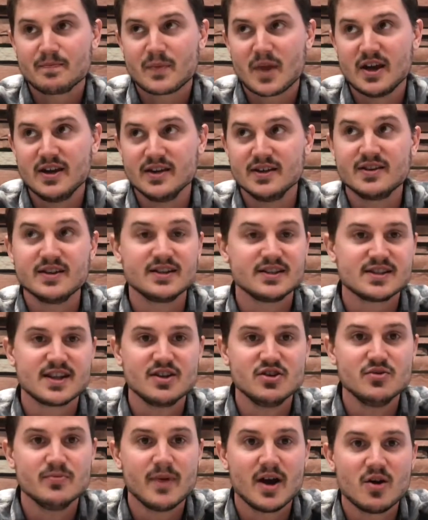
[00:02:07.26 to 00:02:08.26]
things that
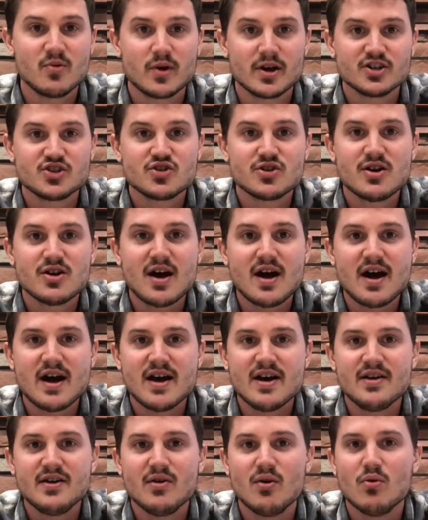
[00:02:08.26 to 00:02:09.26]
you might want to
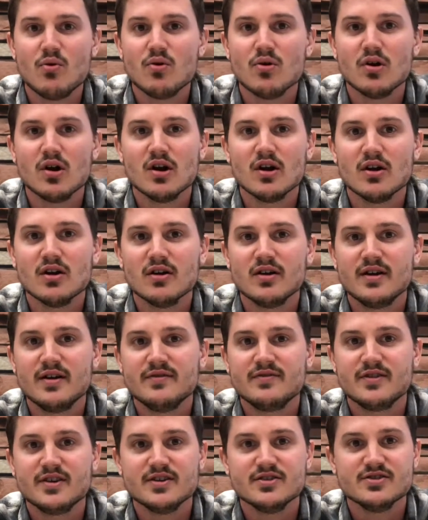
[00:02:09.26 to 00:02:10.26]
try, or if
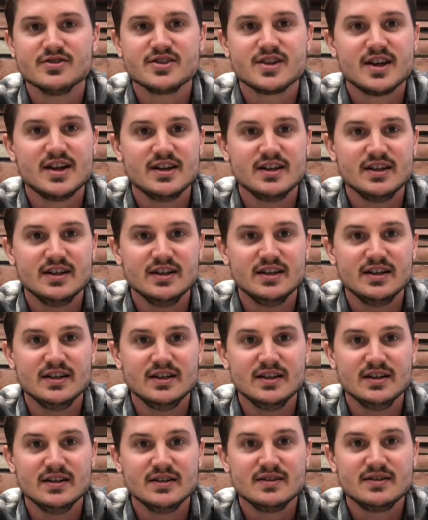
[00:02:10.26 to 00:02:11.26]
there's
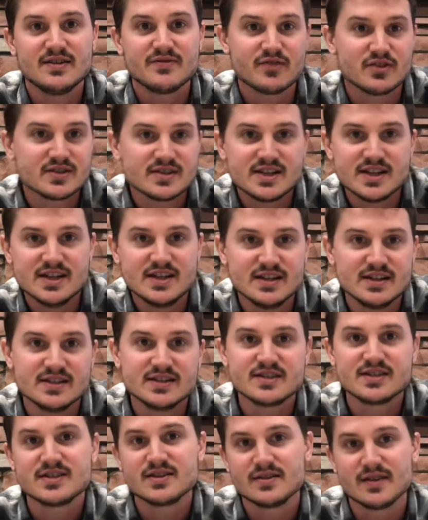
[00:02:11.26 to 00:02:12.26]
any different
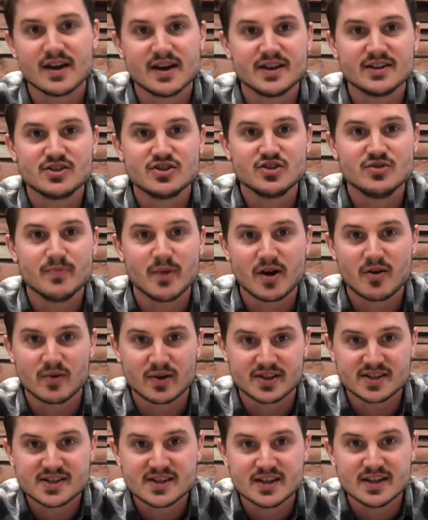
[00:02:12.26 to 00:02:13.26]
teas that you might want
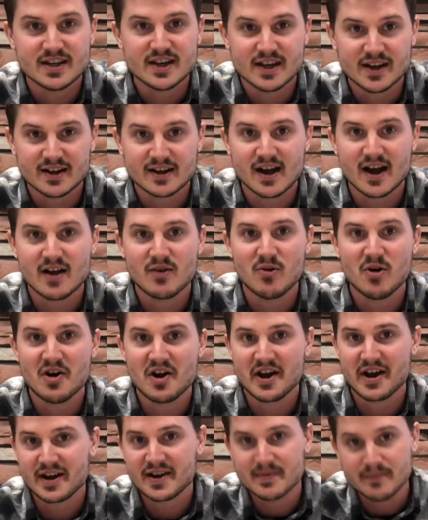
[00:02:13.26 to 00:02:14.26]
to see in a Gaiwan.
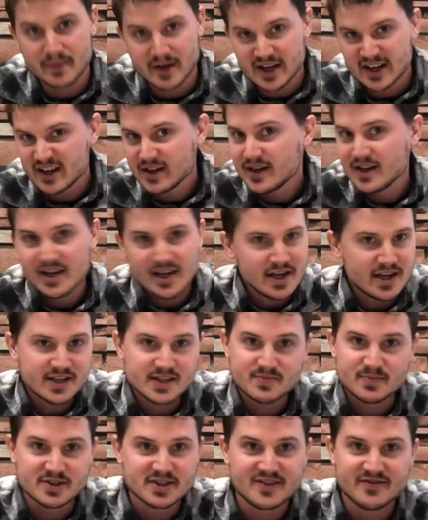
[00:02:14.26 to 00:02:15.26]
I can make
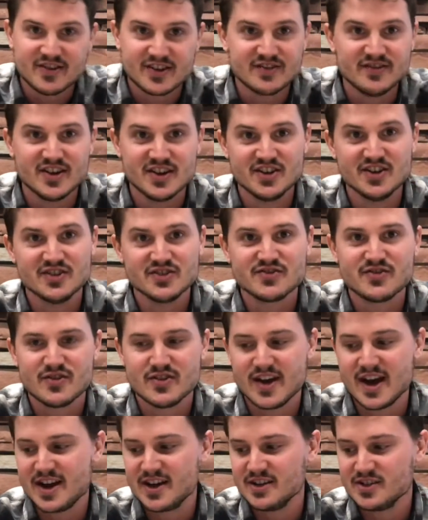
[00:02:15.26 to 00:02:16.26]
specific videos for
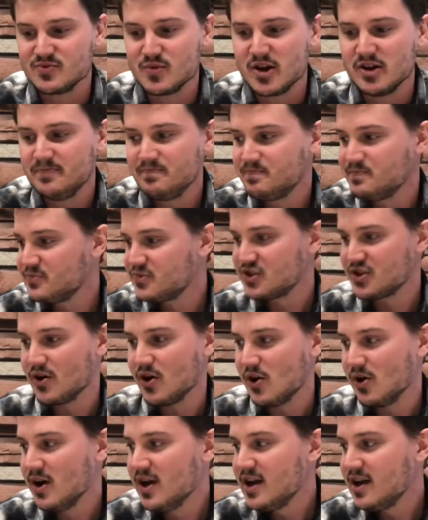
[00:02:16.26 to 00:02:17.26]
that as well.
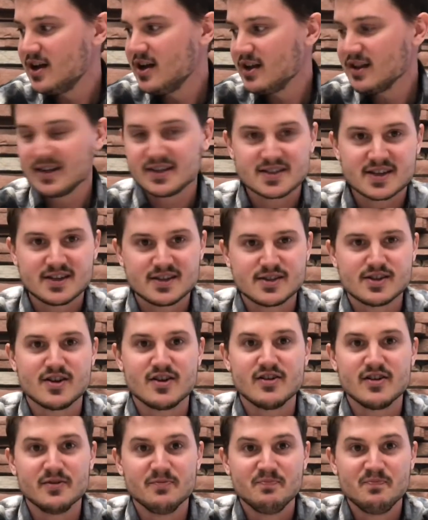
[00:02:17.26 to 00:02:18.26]
So let's get
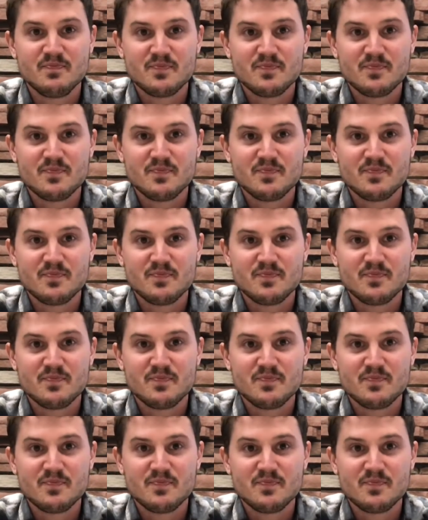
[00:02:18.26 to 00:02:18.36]
started.